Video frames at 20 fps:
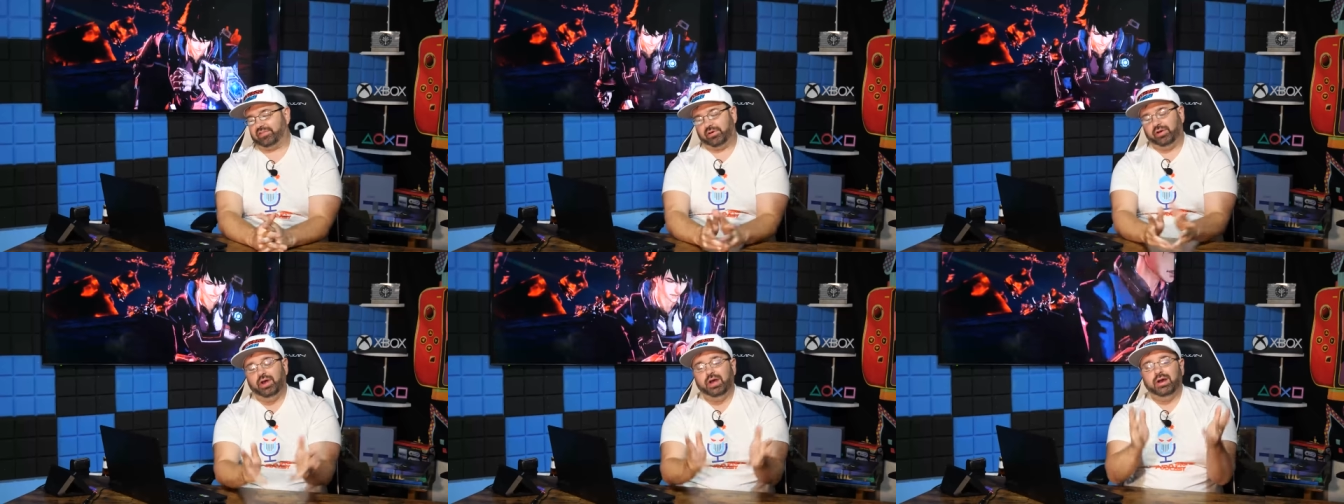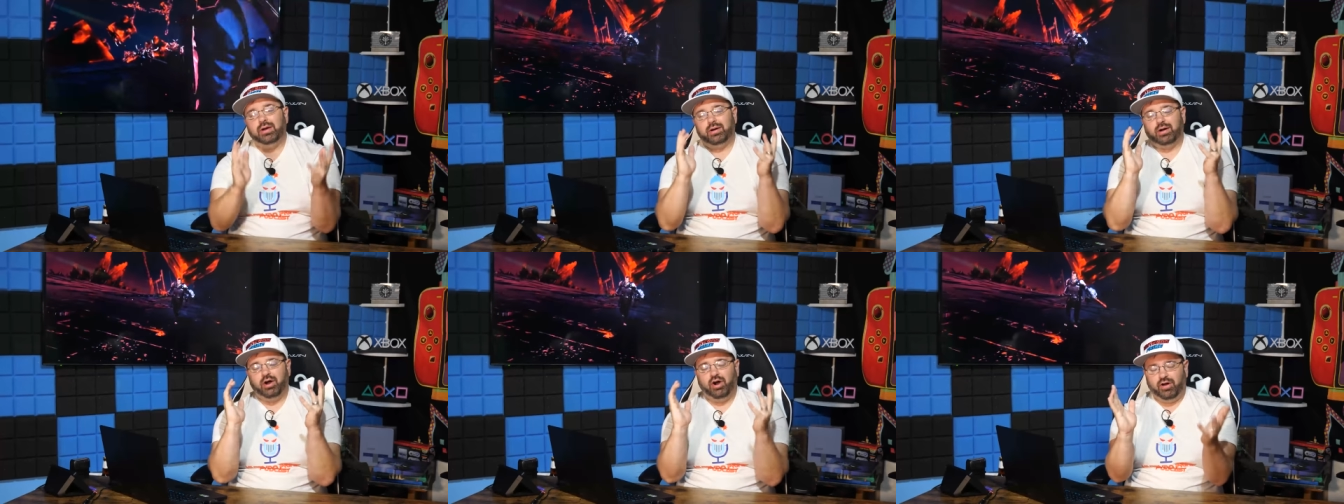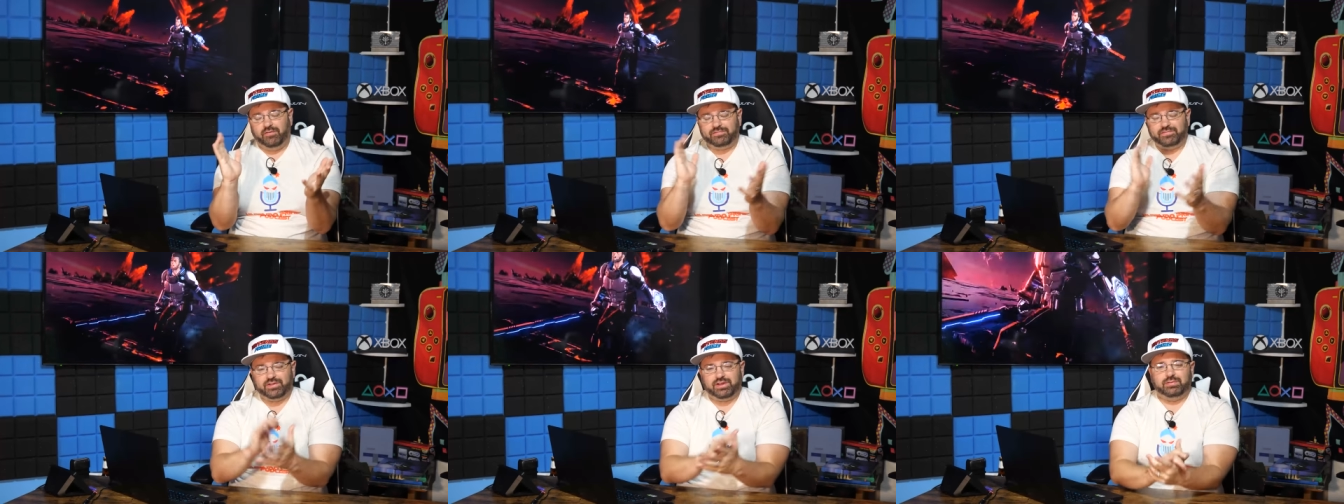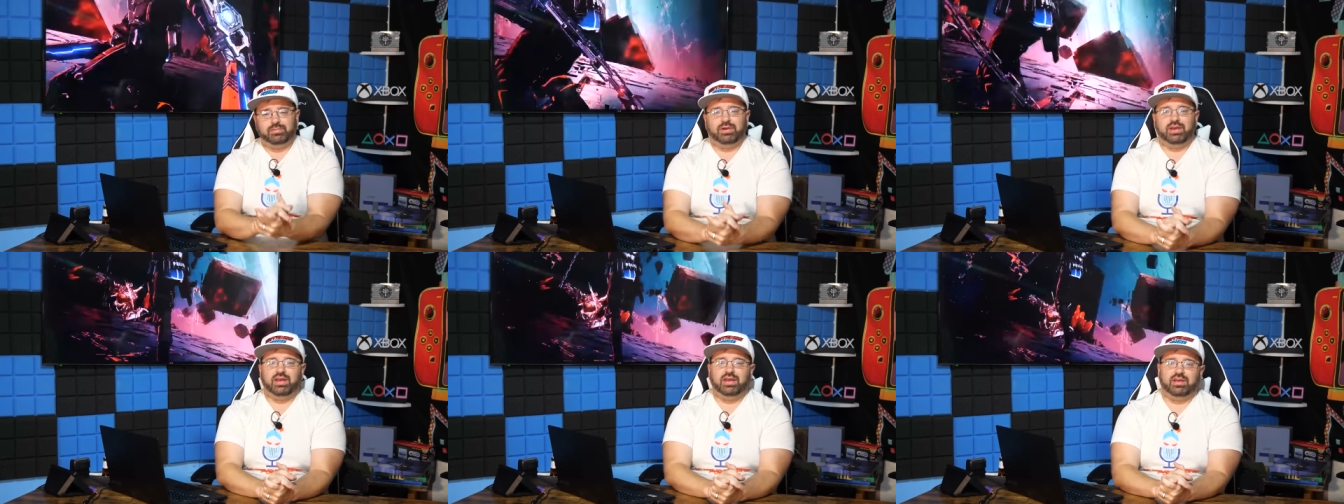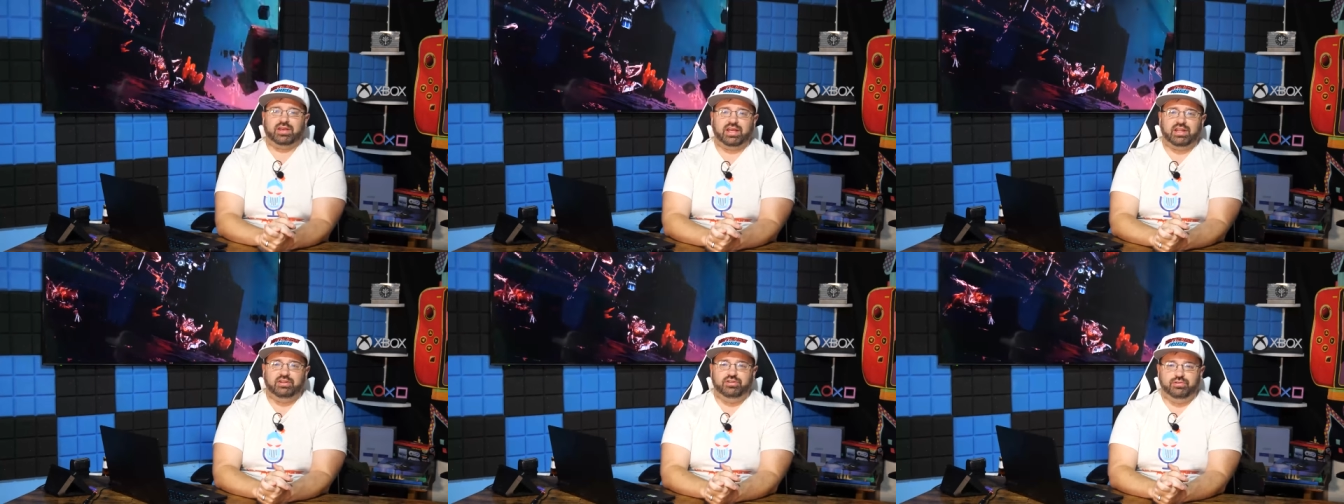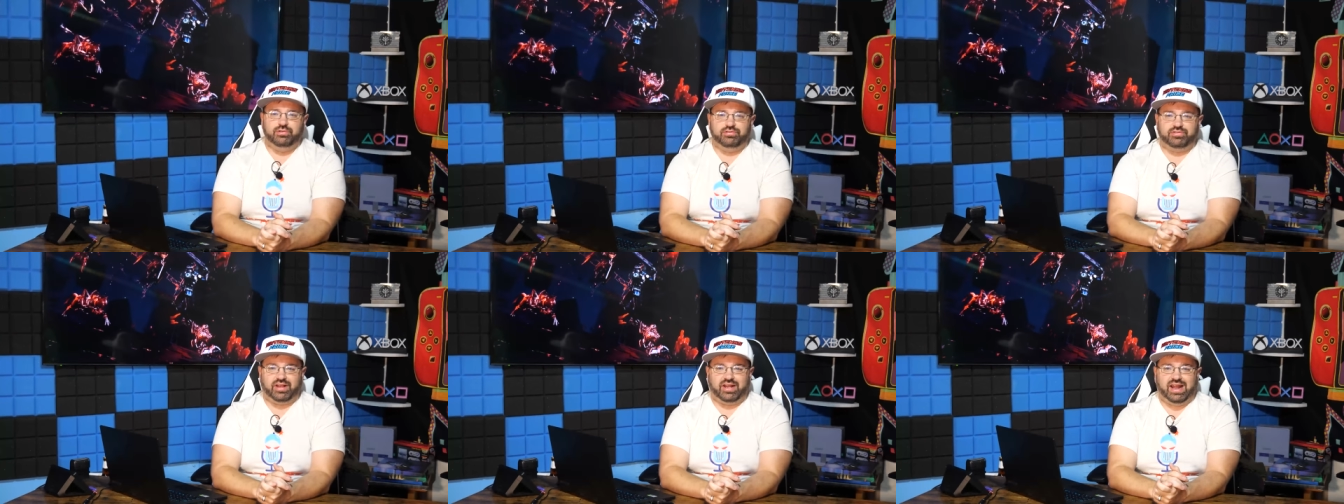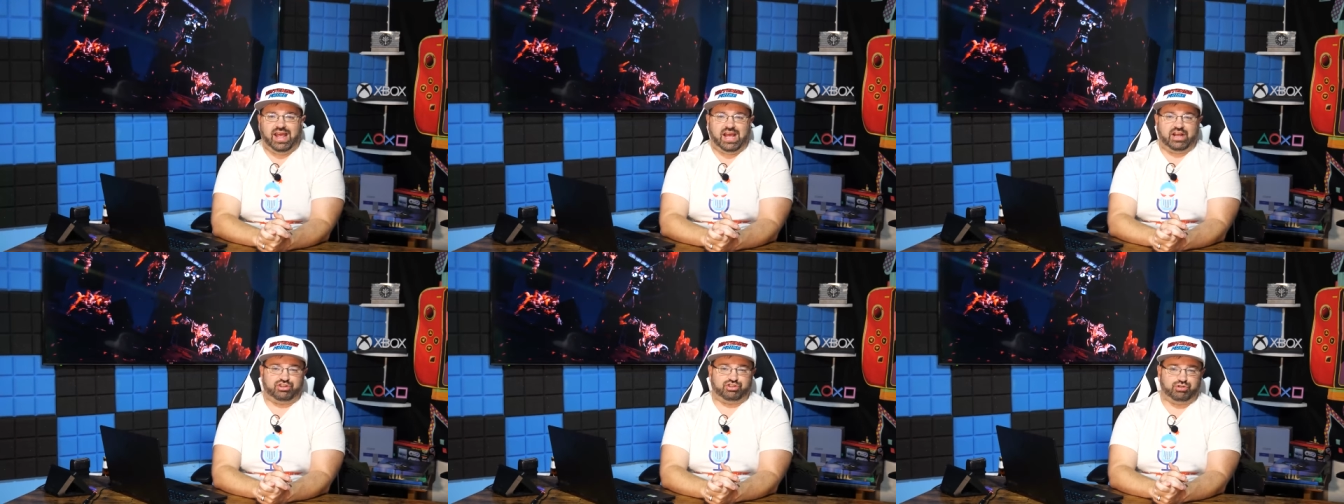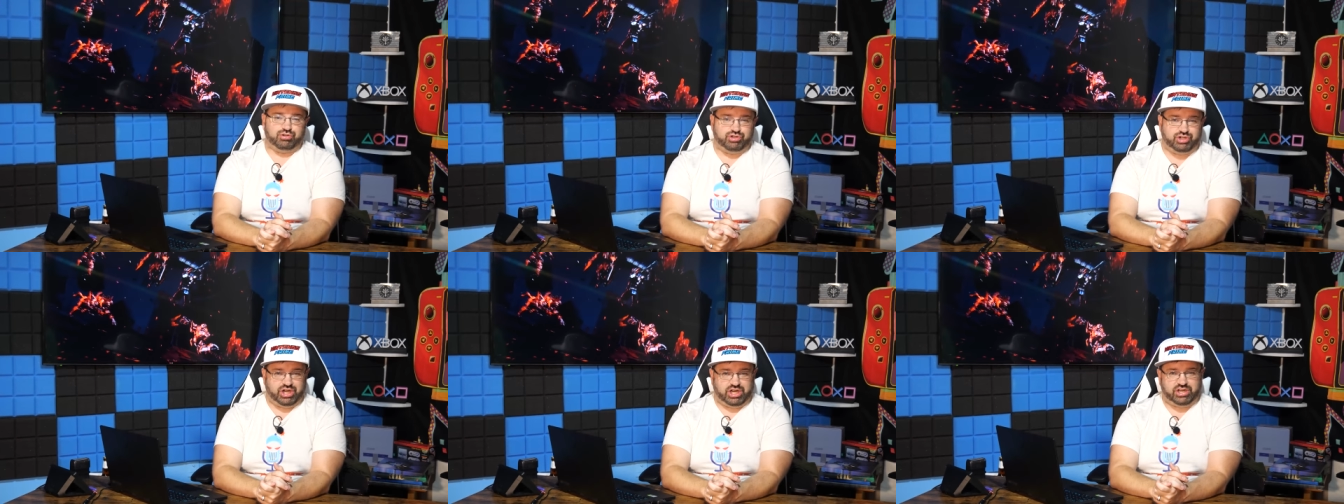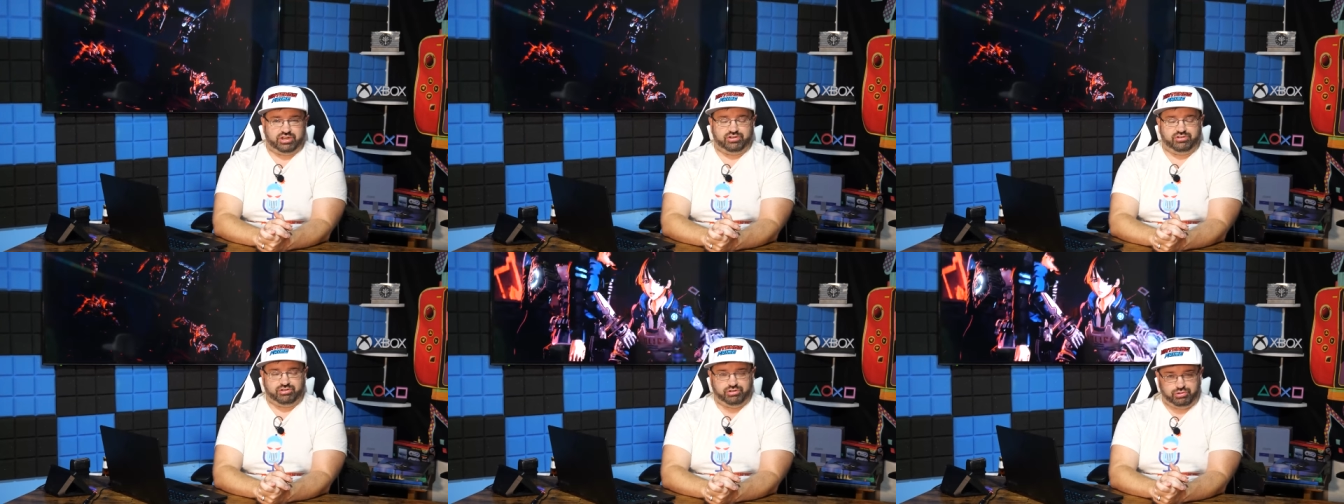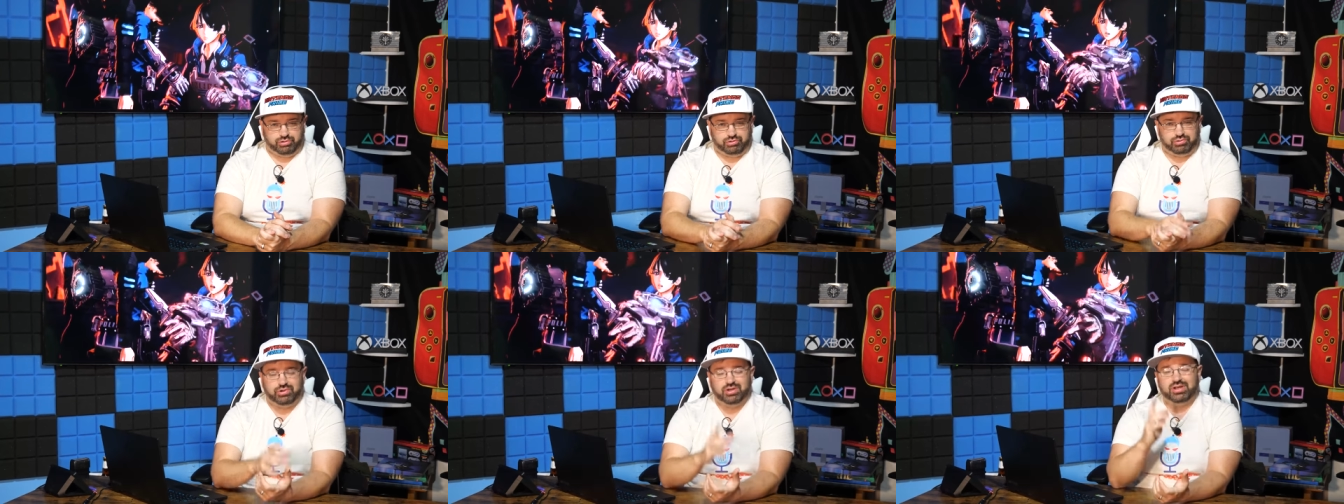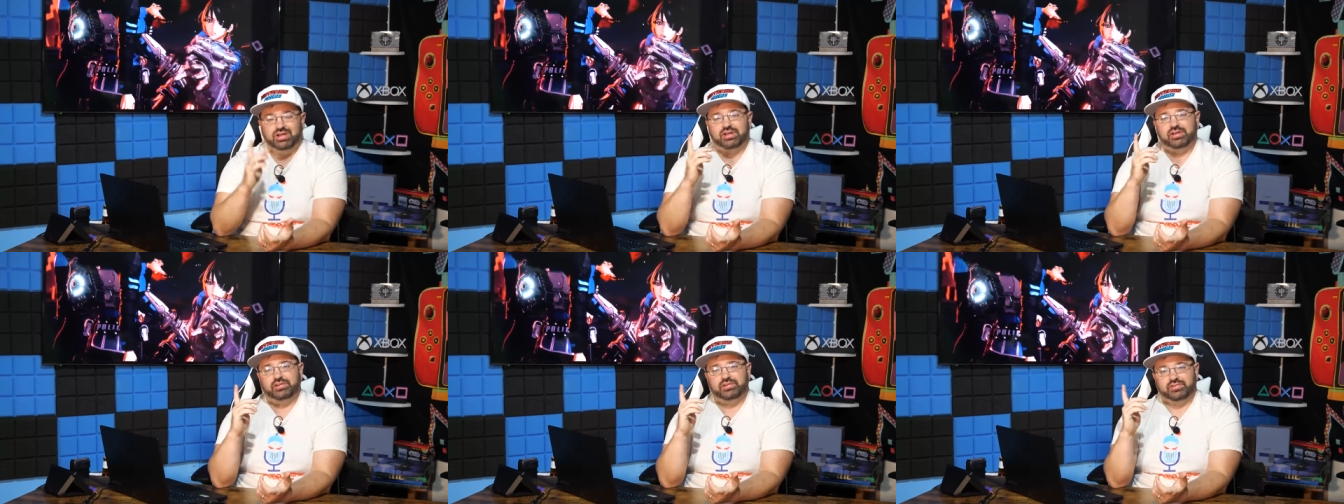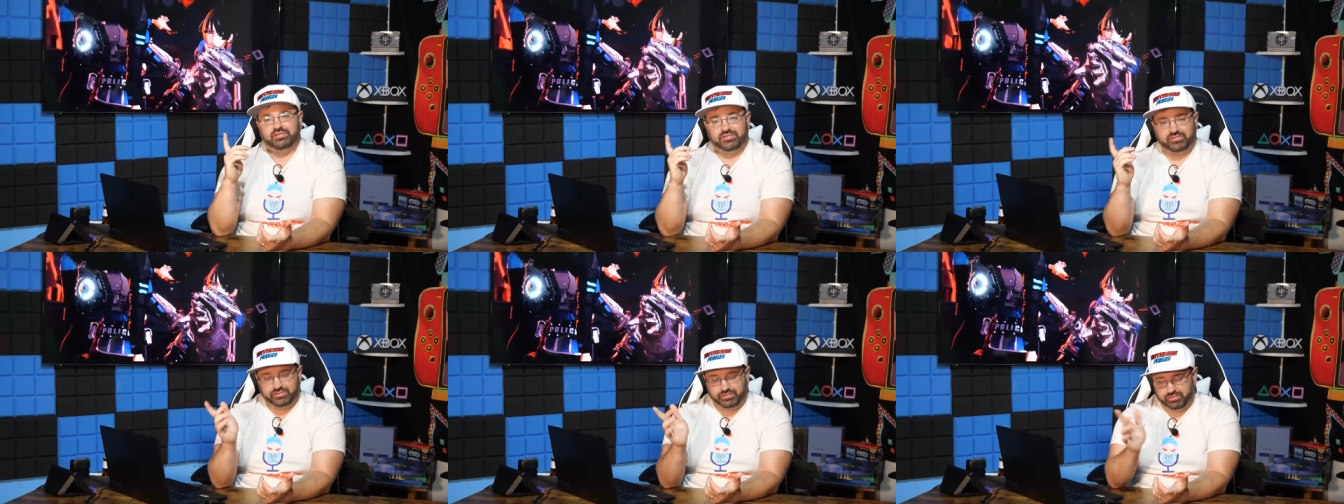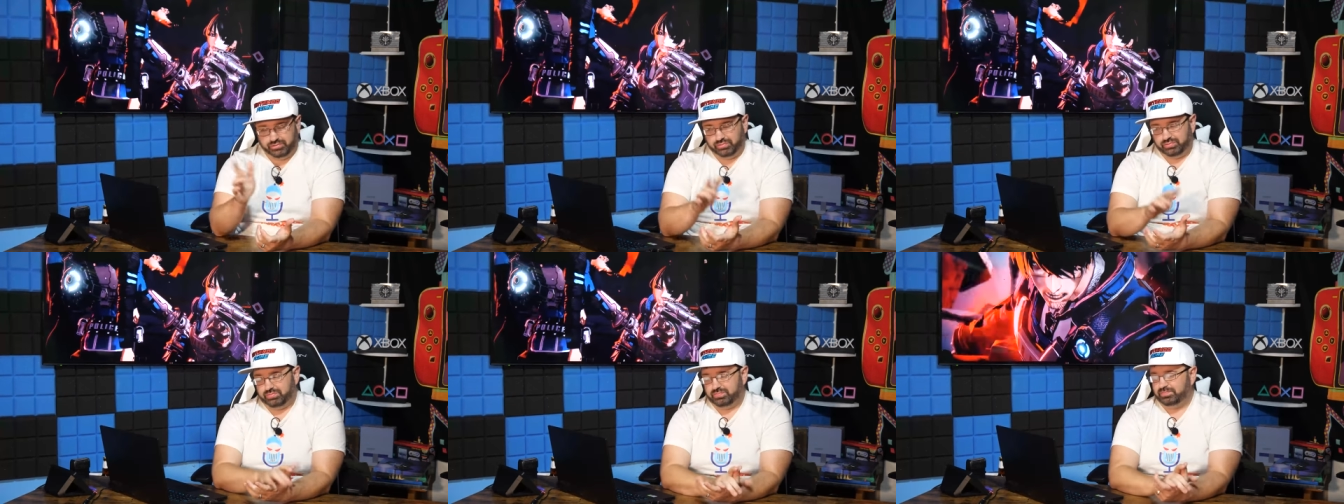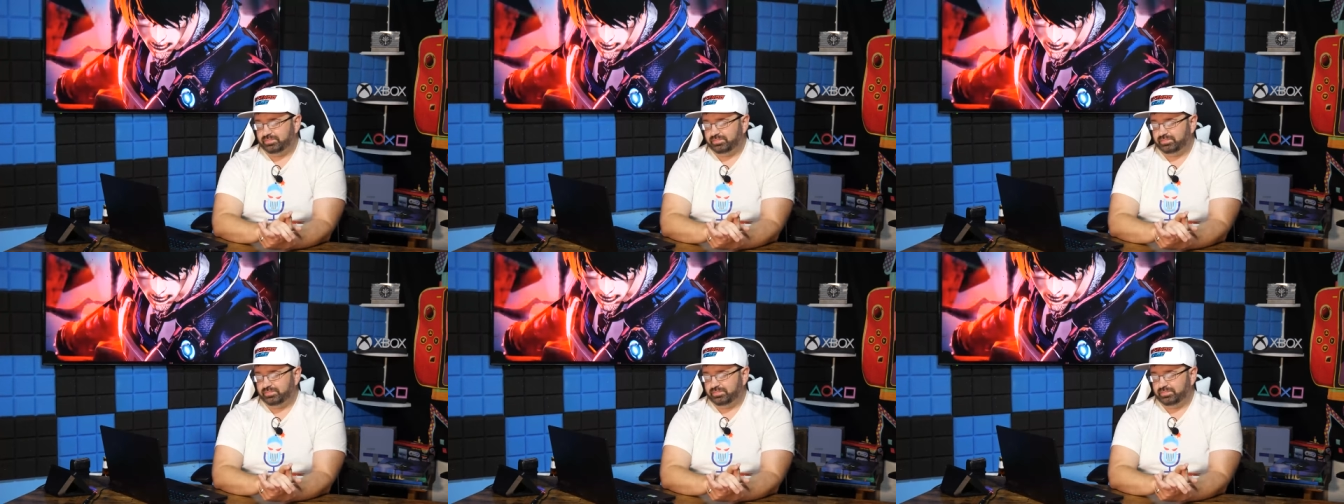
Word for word: So hopefully we get news on Astral Chain two soon.